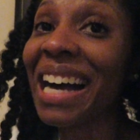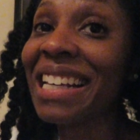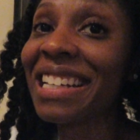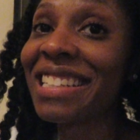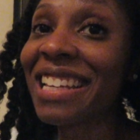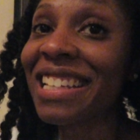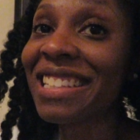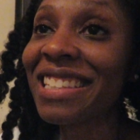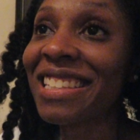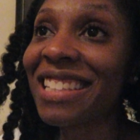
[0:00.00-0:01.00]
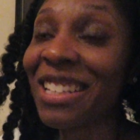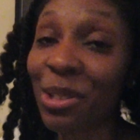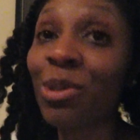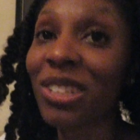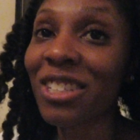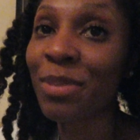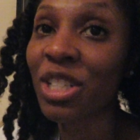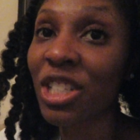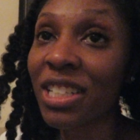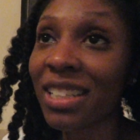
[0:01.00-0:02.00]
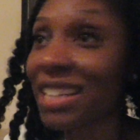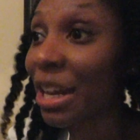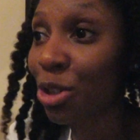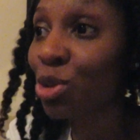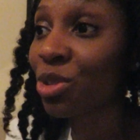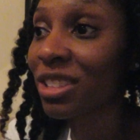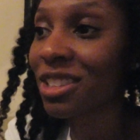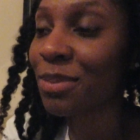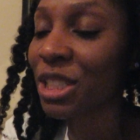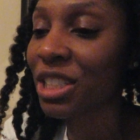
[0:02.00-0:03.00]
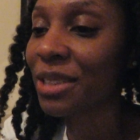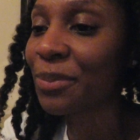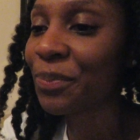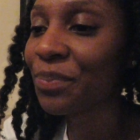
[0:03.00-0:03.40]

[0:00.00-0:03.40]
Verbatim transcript: ISS, in-school suspension and out-of-school suspension